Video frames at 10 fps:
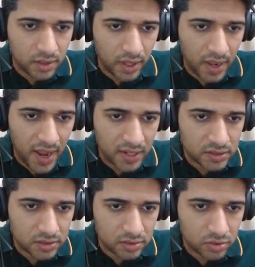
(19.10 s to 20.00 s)
a
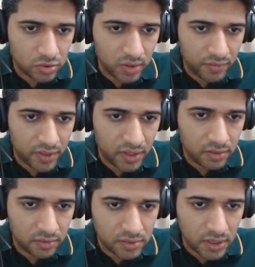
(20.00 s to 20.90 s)
hash to
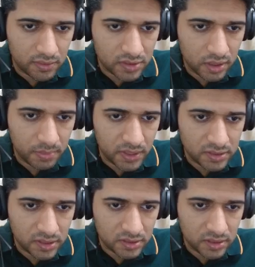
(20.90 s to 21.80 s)
every JavaScript and
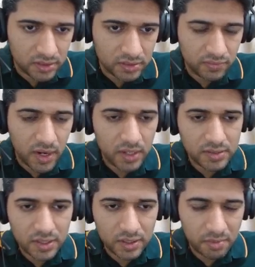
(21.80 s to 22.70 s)
CSS files
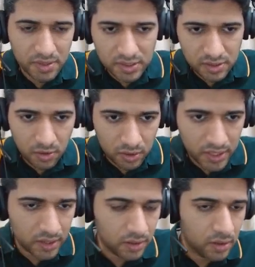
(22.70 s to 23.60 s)
and images and all
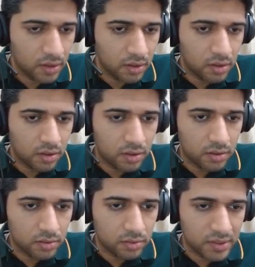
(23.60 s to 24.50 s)
that.
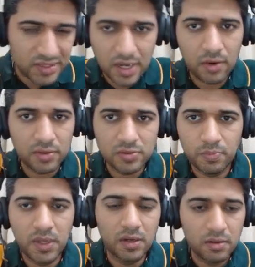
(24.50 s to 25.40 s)
That's how it's
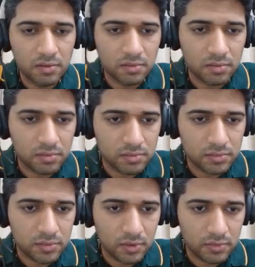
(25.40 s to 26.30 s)
been
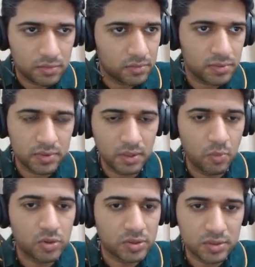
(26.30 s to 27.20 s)
the
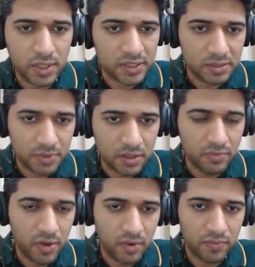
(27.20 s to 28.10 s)
most accepted
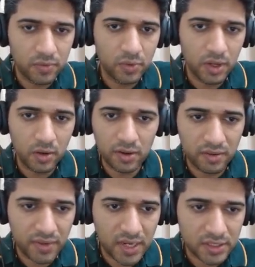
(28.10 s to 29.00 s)
way of doing
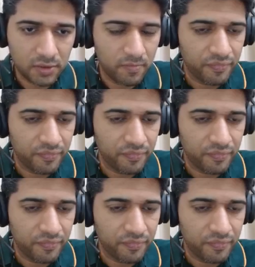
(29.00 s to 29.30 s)
long-lived caching.